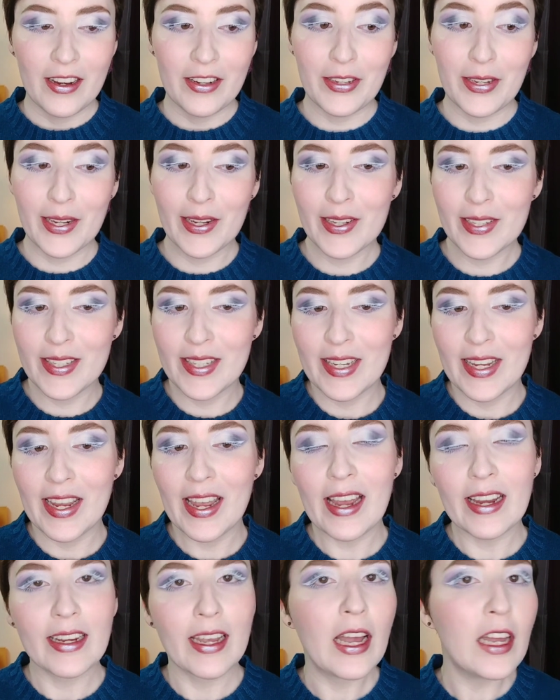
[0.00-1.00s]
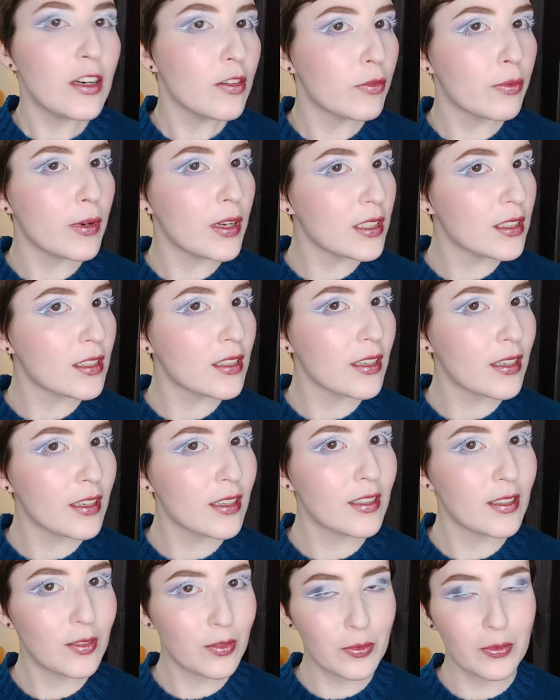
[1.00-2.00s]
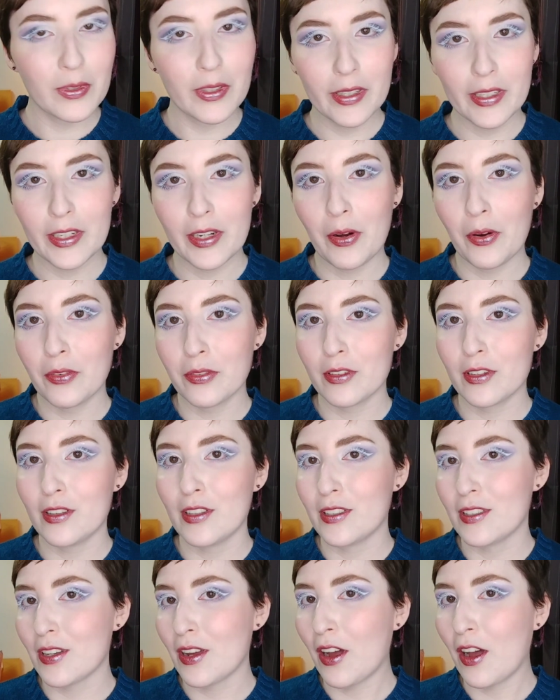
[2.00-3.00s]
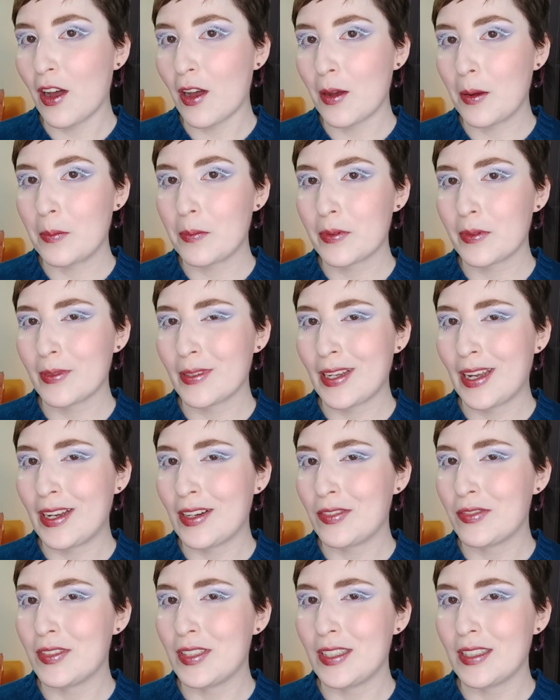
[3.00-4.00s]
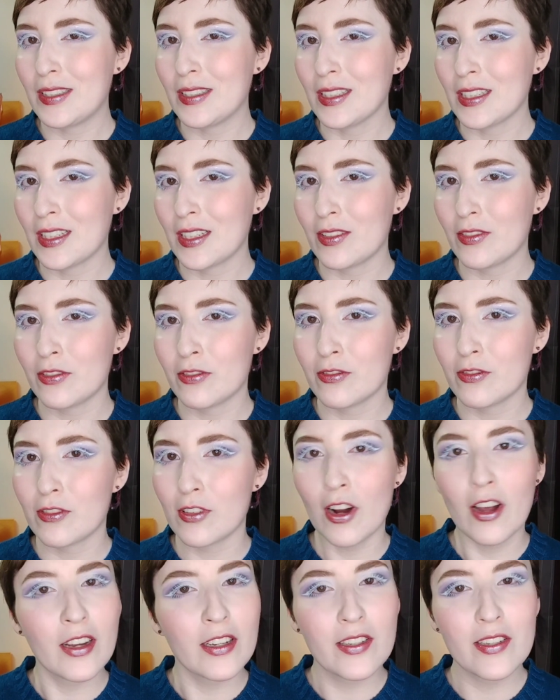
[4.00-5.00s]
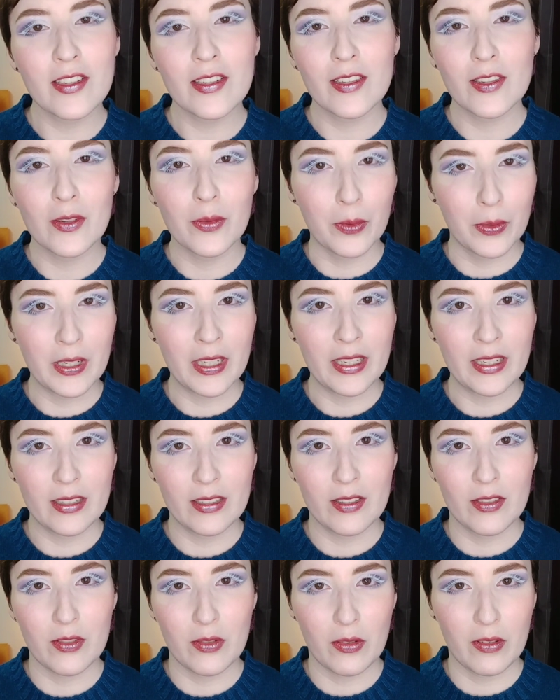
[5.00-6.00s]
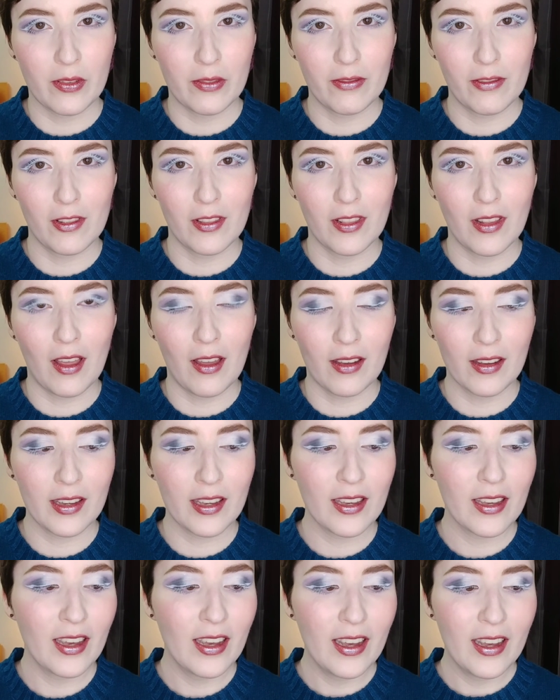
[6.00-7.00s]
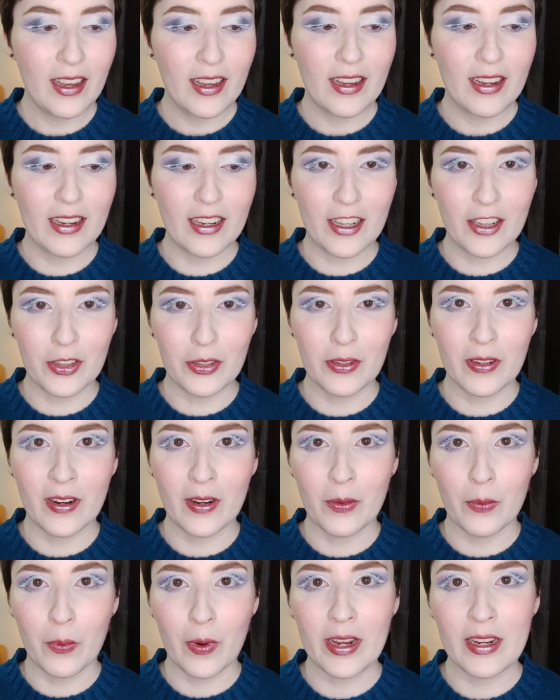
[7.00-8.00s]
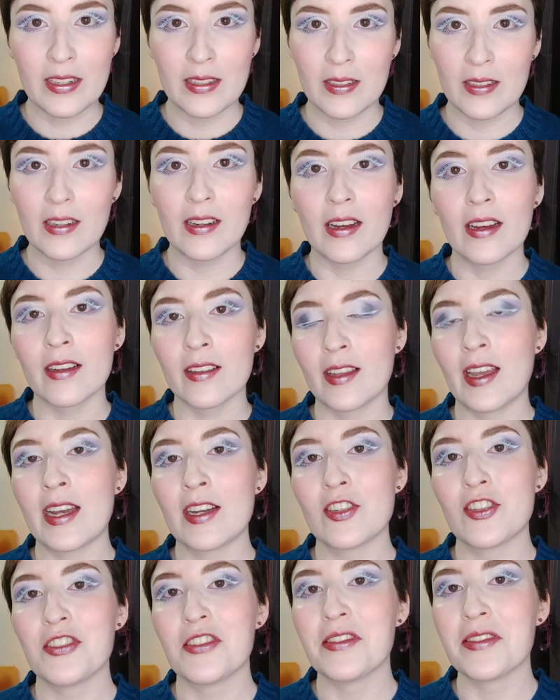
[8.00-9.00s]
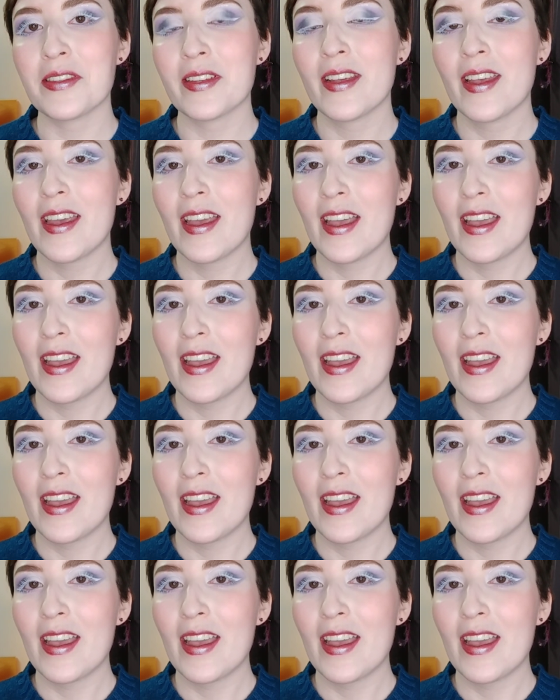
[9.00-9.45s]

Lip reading: As you can see, I kind of went really over the top, kind of did like a frost queen sort of look, including white eyelashes.